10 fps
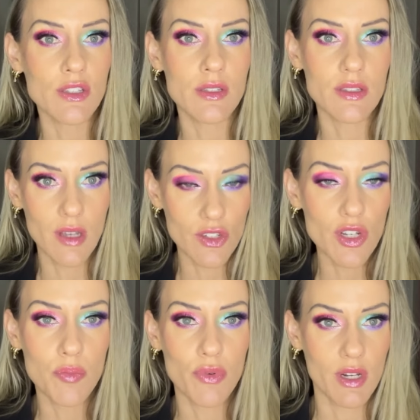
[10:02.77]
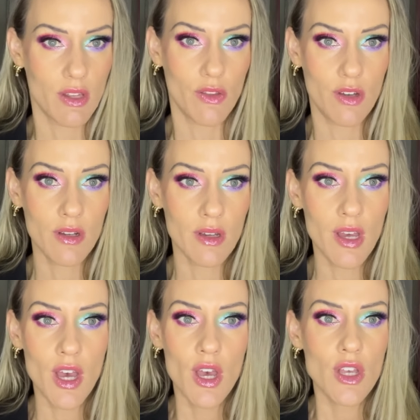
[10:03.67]
such a pretty look.
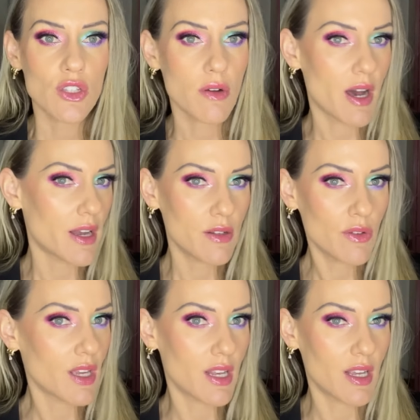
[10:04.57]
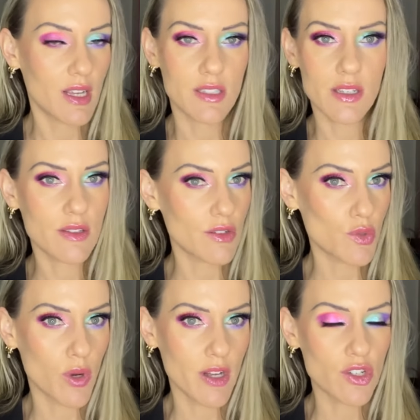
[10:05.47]
So I don't get it. It does not
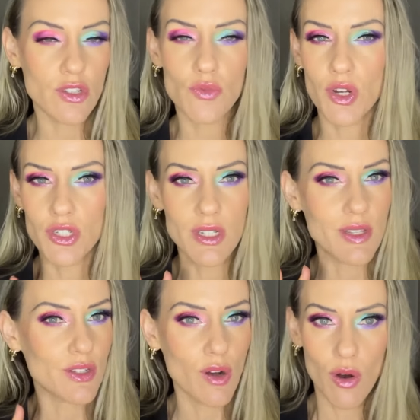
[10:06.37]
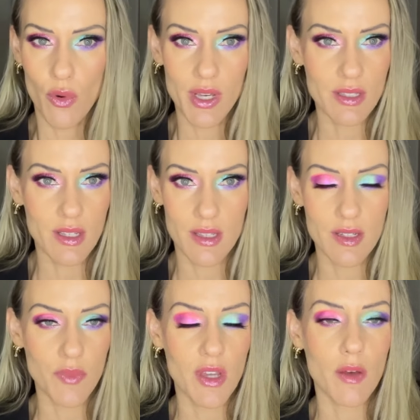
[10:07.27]
swatch. Swatching doesn't always say
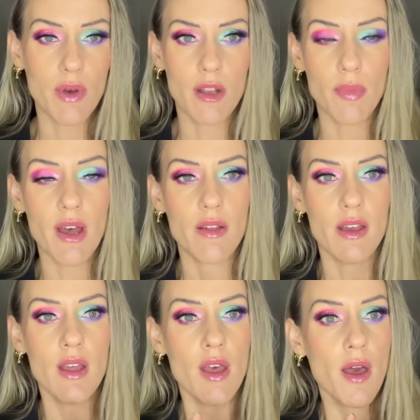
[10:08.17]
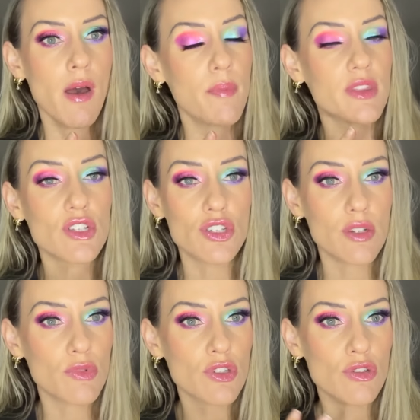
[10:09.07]
something about a palette, but the
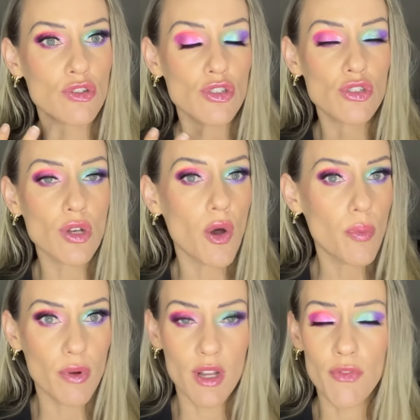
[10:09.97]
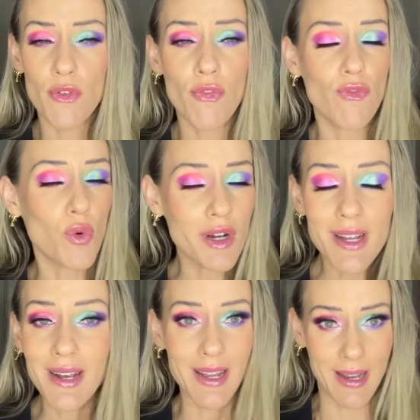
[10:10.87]
shimmers are so pretty. For
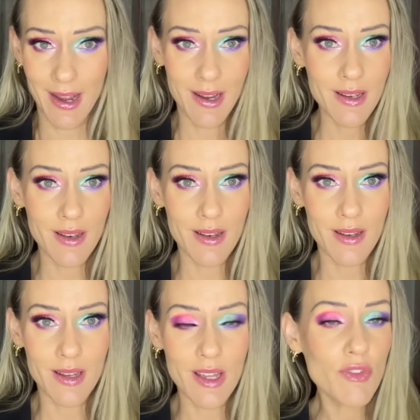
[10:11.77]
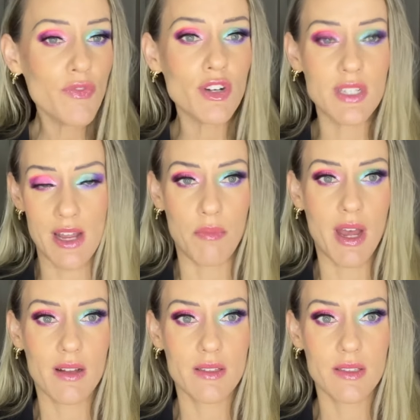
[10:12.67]
$4.99, even for 10
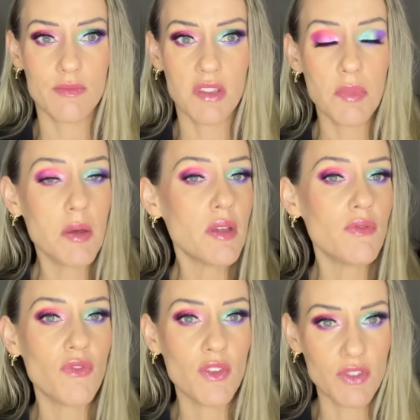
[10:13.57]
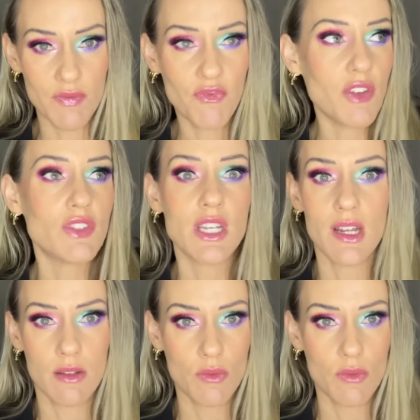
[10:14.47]
bucks, maybe even 15,